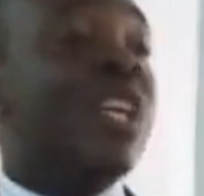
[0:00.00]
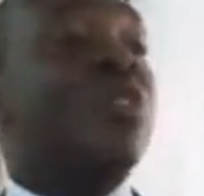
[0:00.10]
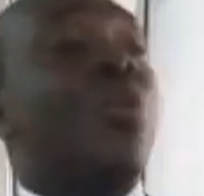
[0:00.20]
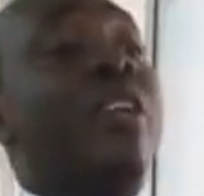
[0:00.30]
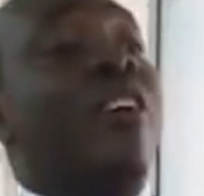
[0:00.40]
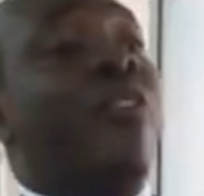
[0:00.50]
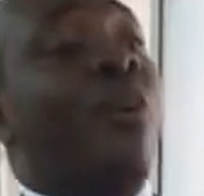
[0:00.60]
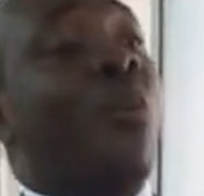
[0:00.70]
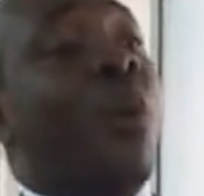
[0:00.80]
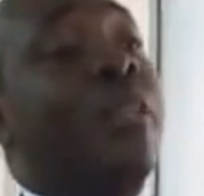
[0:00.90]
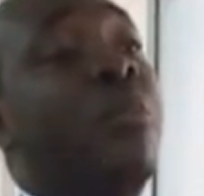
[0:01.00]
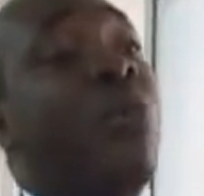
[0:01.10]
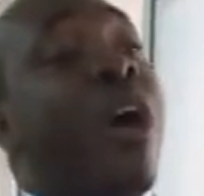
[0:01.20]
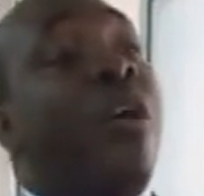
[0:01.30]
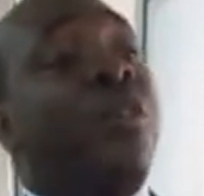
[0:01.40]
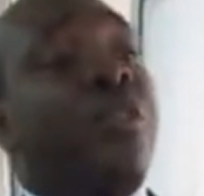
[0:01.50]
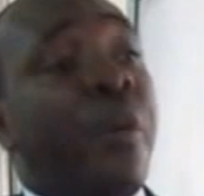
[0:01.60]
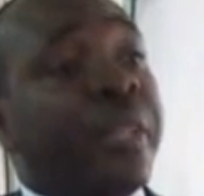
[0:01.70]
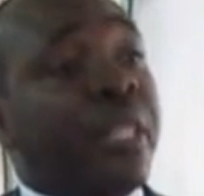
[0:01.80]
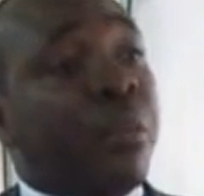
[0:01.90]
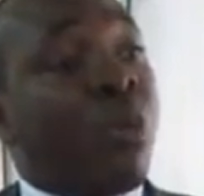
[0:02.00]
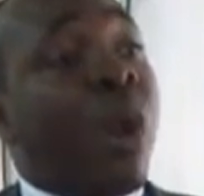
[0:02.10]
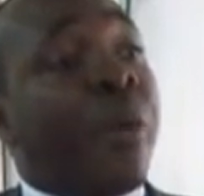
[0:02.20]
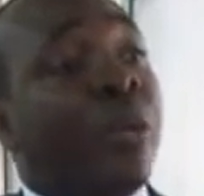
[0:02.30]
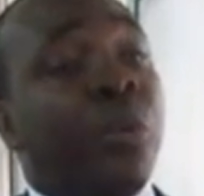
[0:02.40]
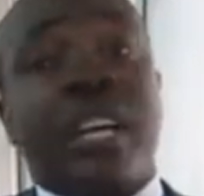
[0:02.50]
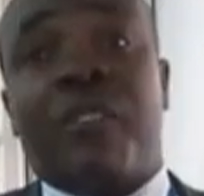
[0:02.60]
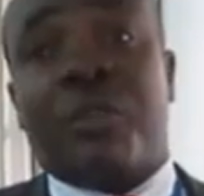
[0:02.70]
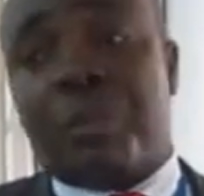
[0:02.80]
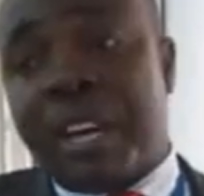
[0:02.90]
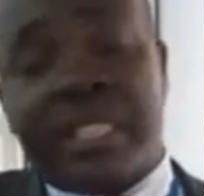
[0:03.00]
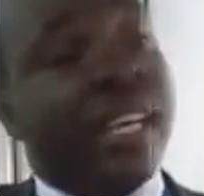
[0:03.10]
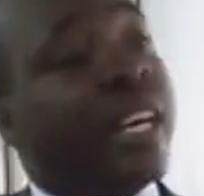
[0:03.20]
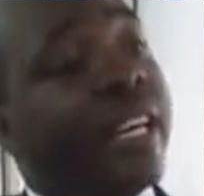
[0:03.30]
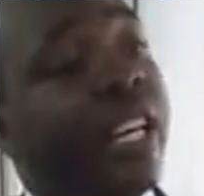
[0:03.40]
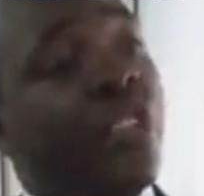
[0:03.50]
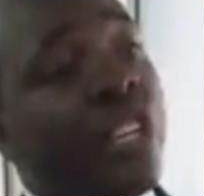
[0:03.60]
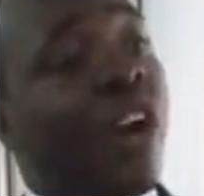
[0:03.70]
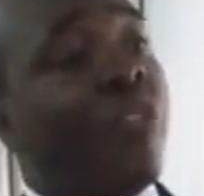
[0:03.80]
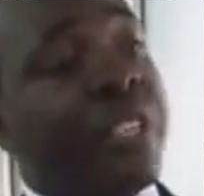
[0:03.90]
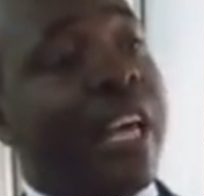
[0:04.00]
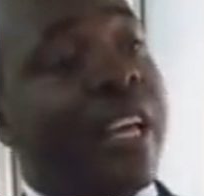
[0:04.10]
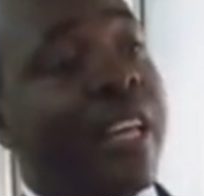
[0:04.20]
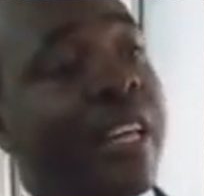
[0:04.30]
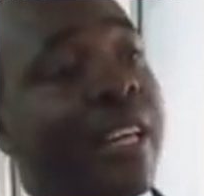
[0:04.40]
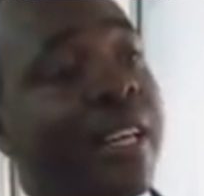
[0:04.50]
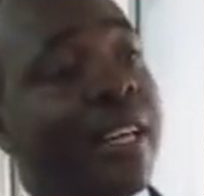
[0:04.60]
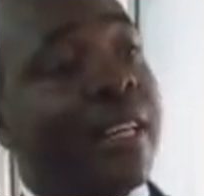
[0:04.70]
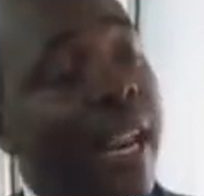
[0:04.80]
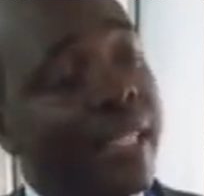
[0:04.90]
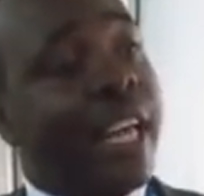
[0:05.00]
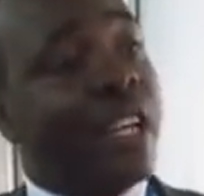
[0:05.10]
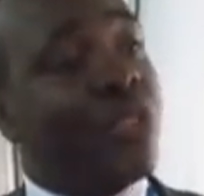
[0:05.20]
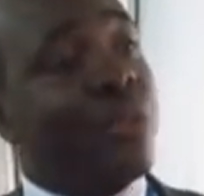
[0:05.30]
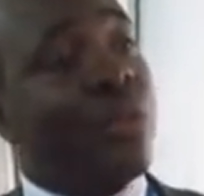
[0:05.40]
So therefore, what moral authority, moral right will we have to punish the junior officer? That is the issue.